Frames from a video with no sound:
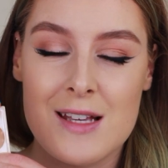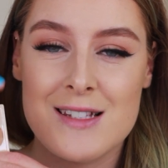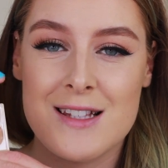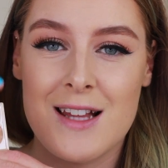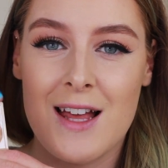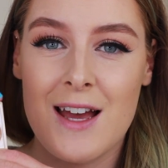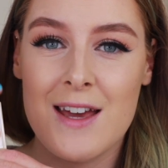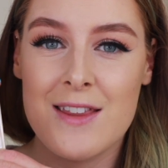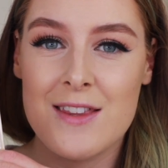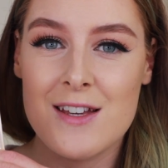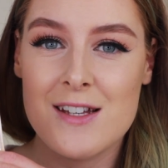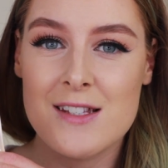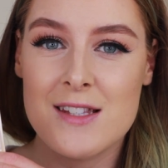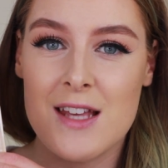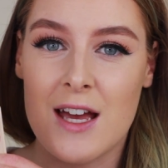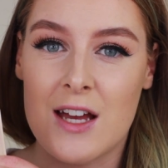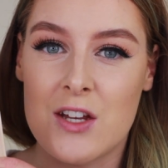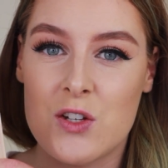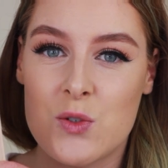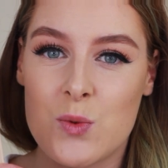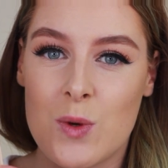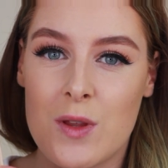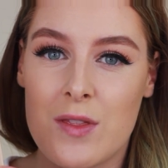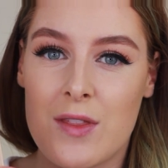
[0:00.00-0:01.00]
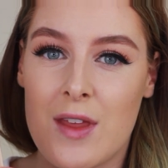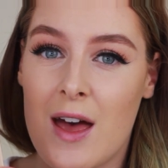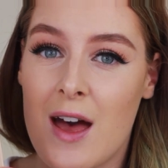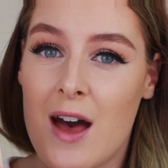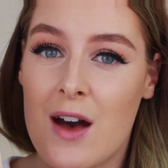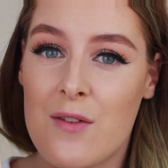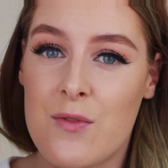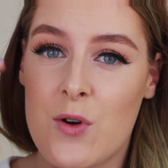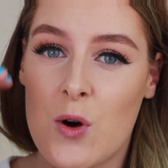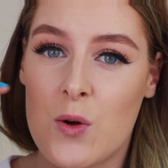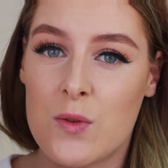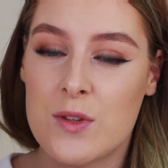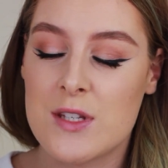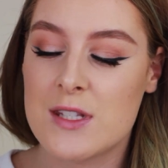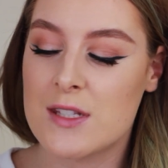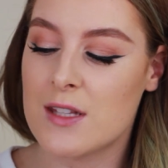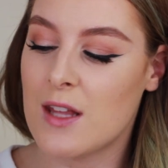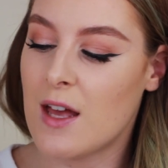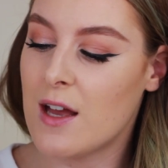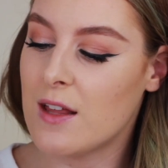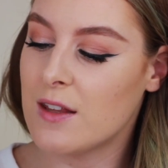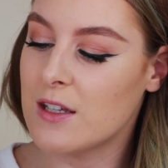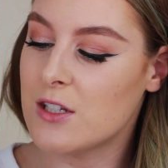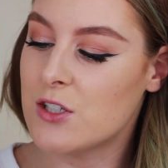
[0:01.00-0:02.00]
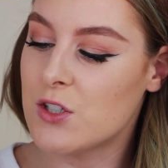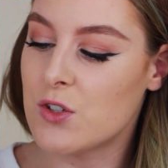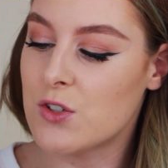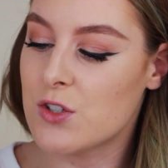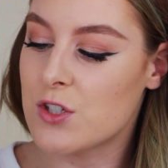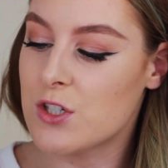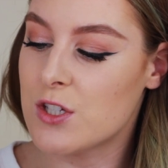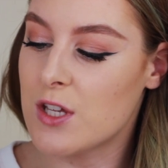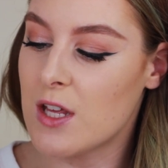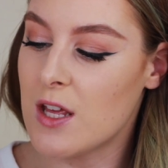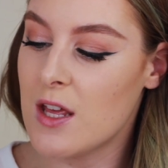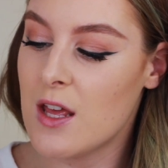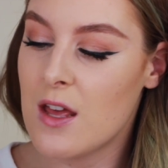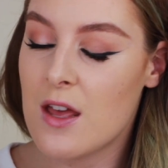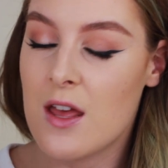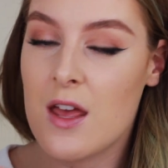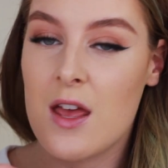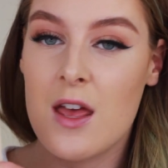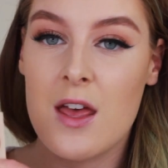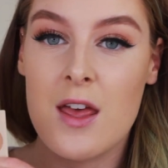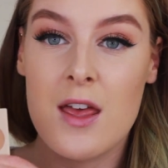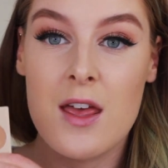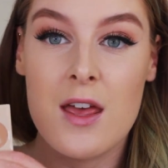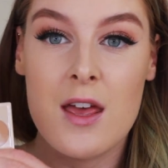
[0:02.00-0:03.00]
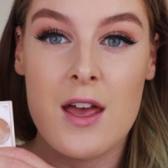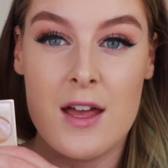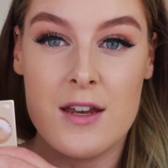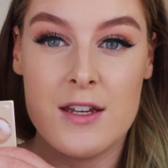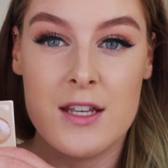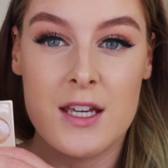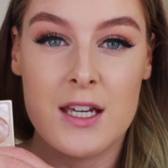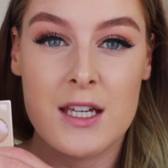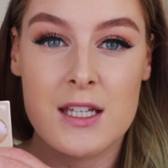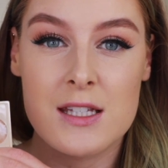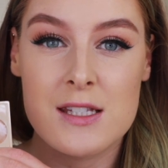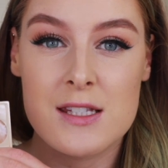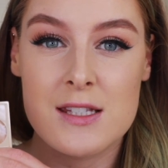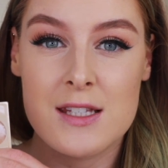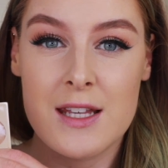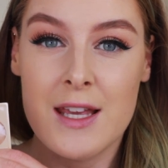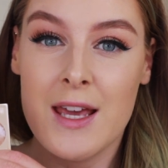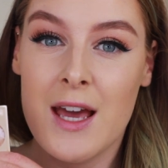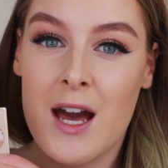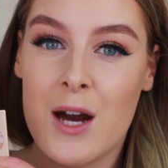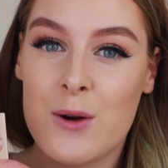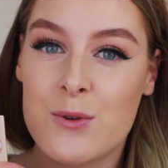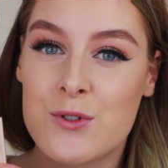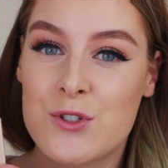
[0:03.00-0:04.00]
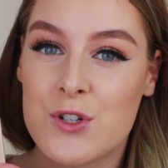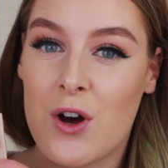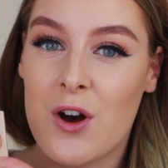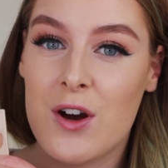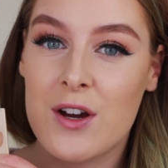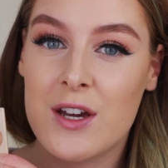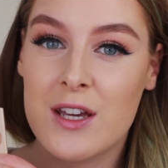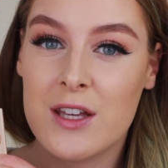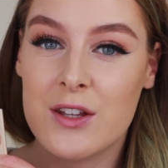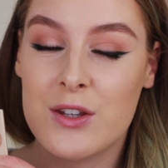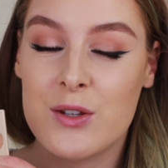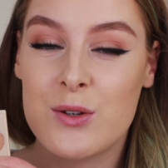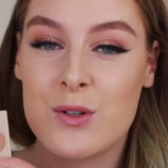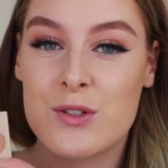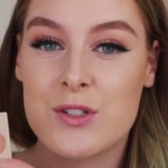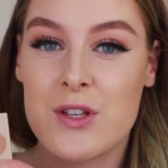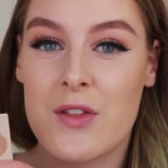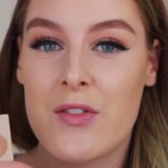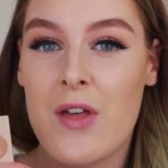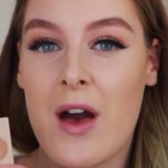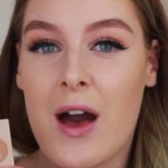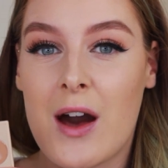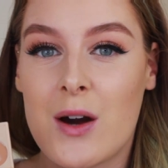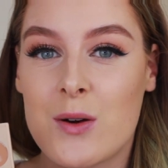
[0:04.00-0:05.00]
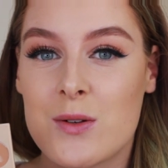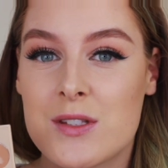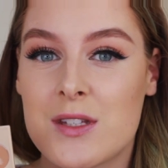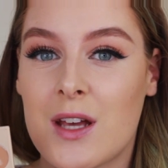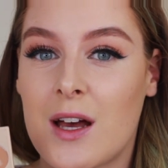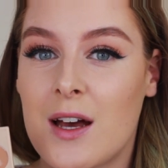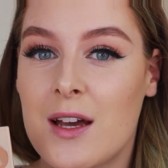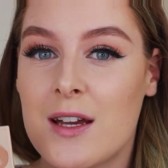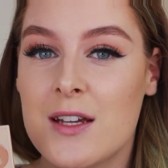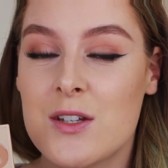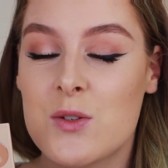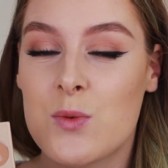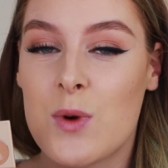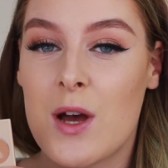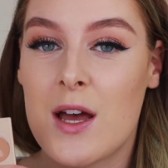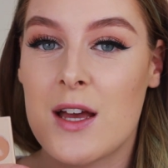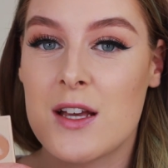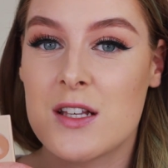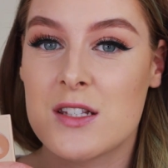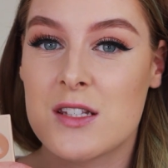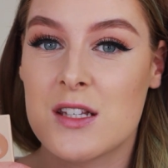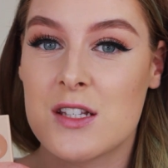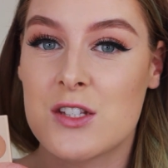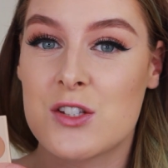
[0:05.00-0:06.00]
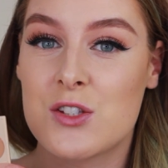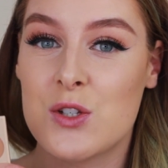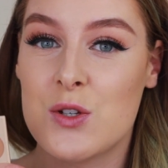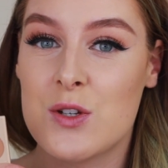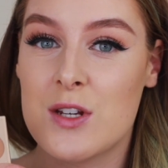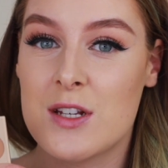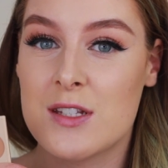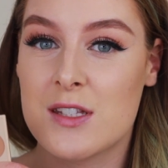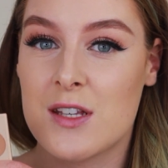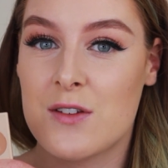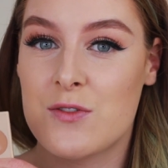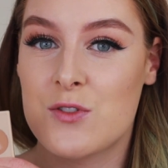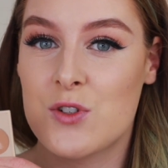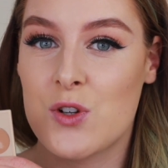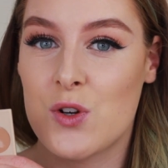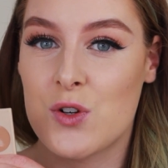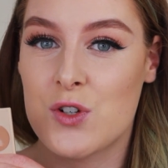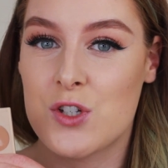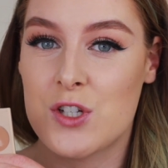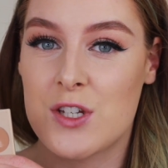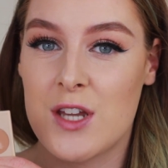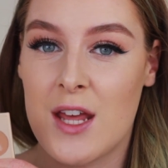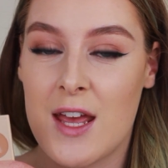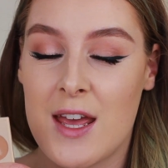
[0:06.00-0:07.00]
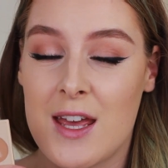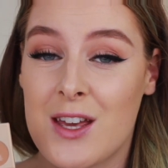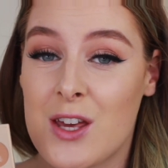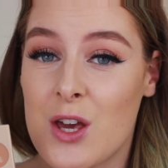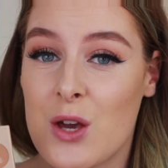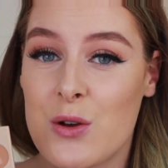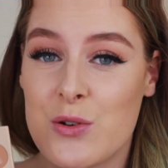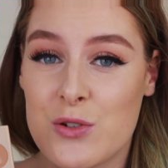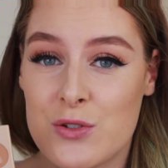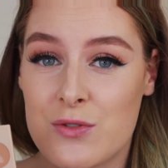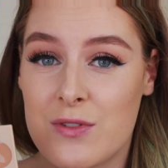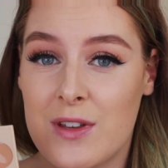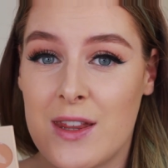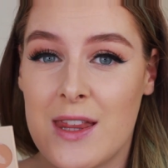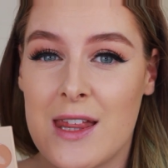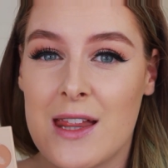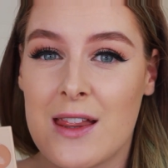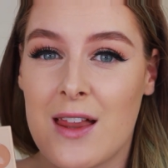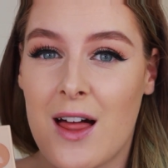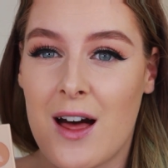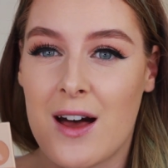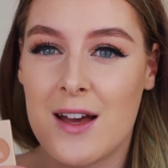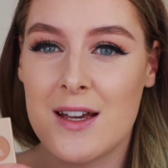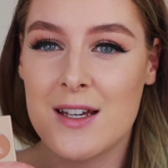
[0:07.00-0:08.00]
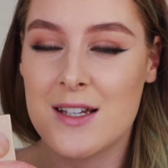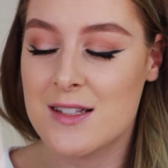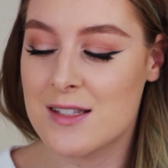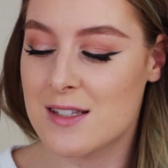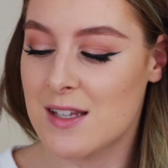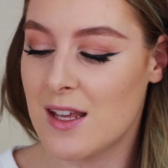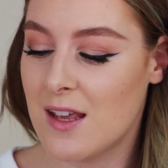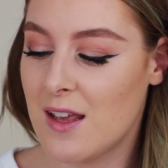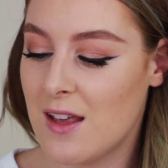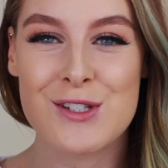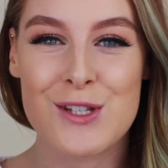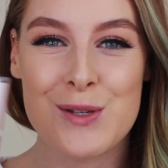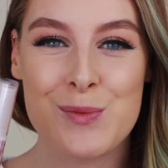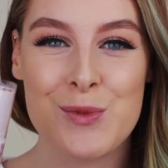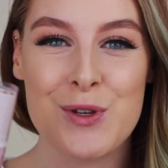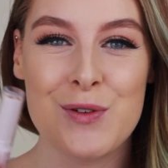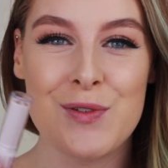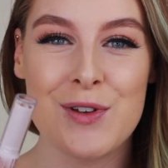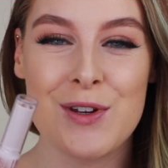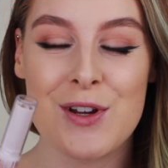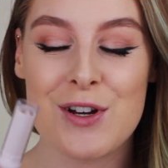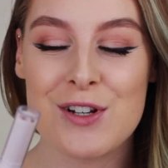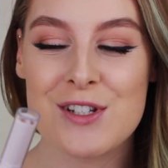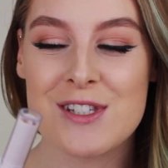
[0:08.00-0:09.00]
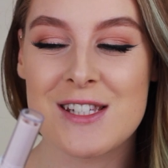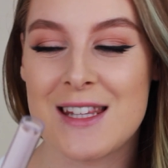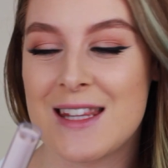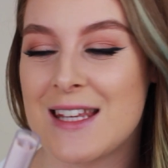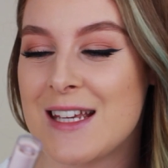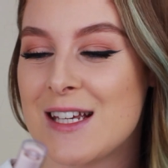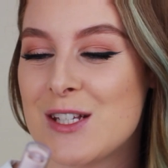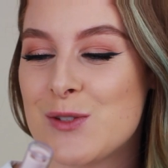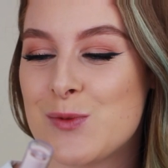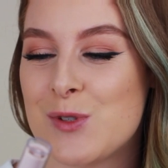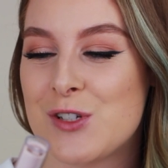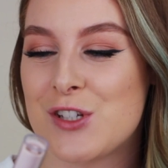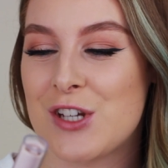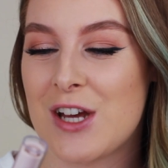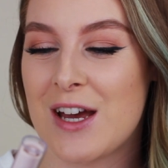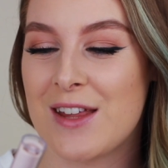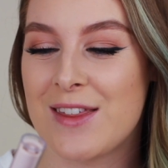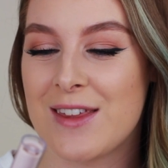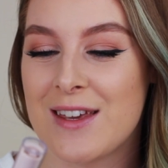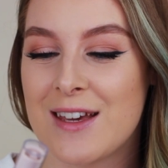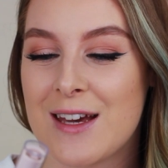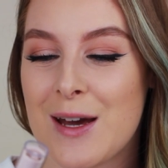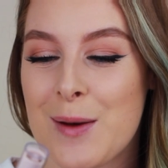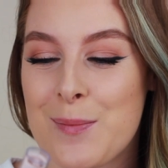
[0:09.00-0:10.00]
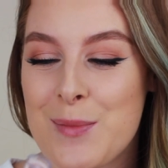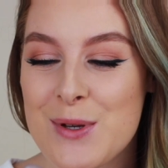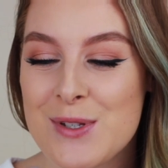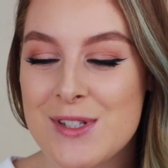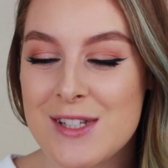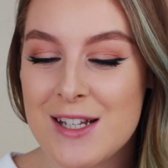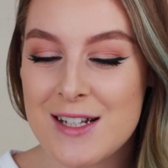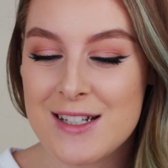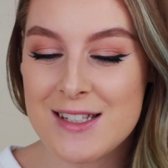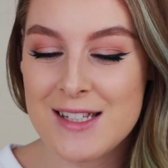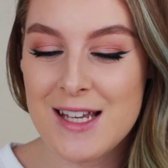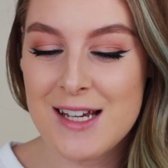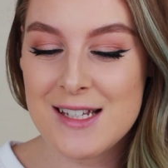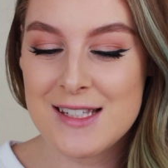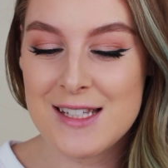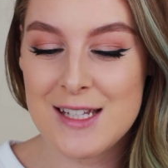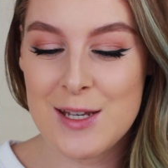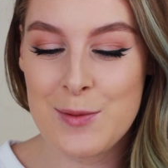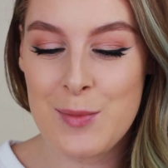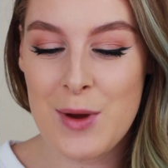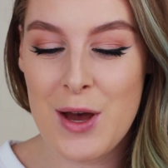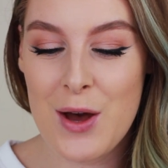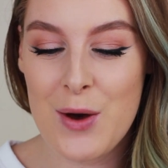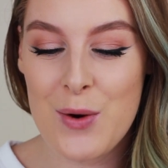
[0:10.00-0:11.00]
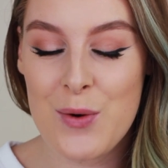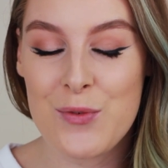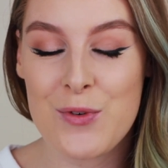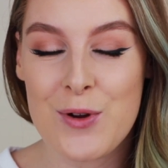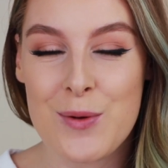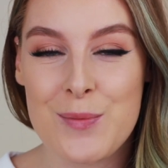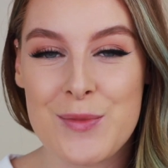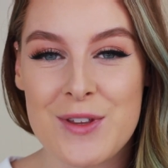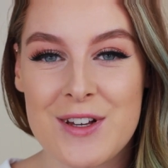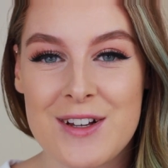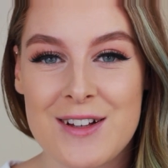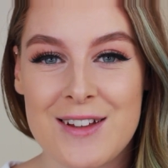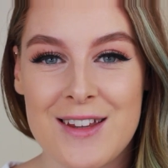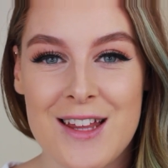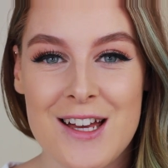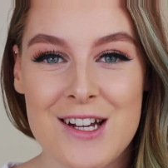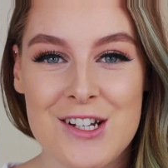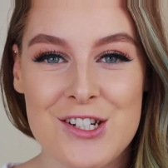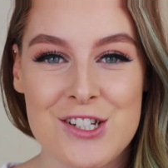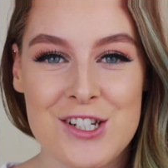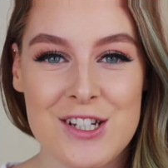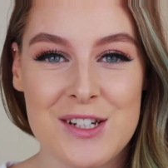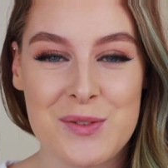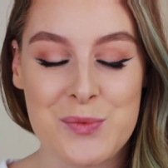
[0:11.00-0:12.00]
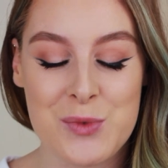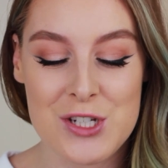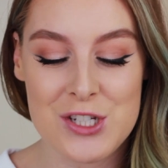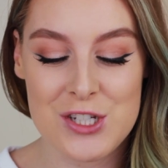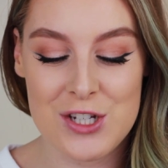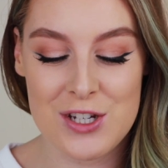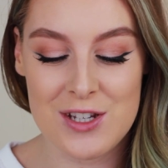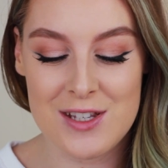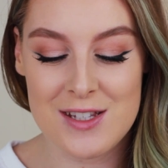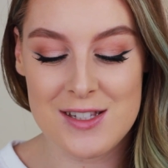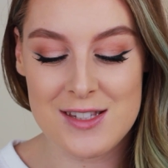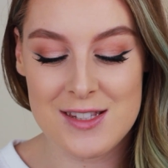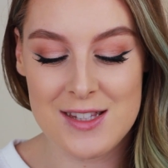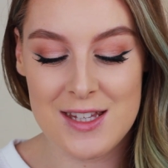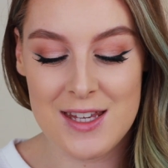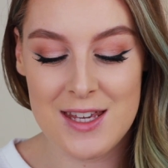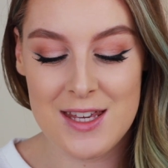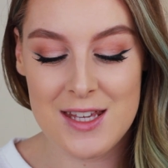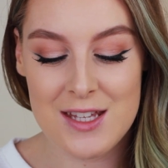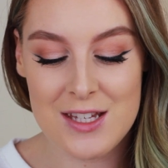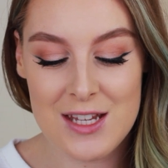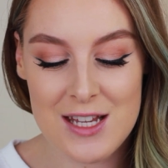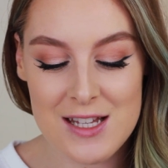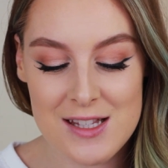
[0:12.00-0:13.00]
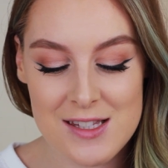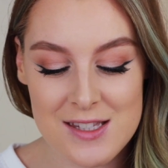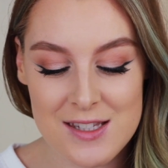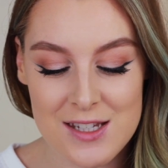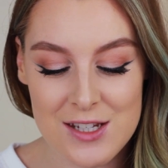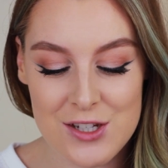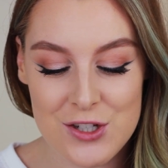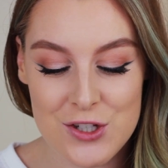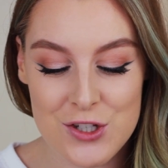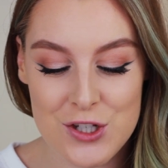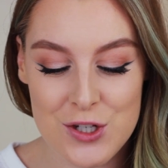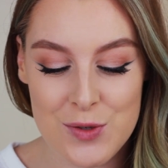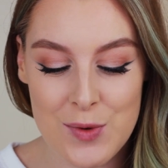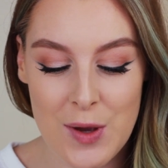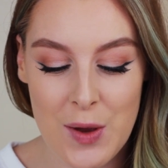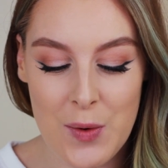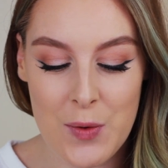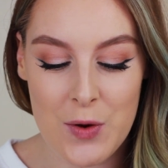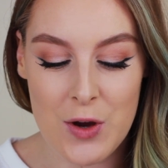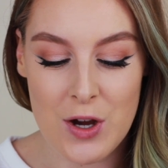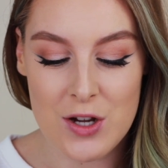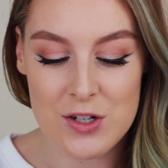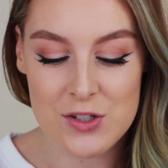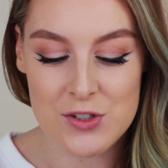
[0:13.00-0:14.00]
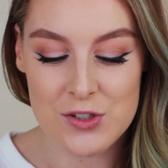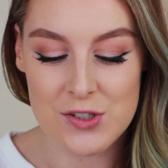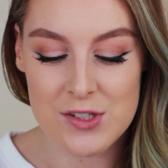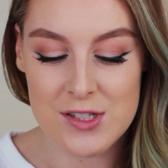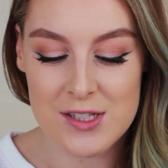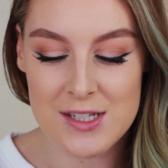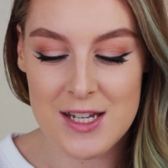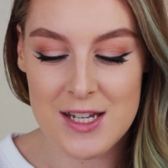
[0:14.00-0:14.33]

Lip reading: It's like this end one there, I've only slightly touched it, And you can see how dark it looks on the outside, whereas as soon as I've touched it, it goes really light. So moving on to these, which I think I'm most excited about from the collection, which is the Insta Duo Contour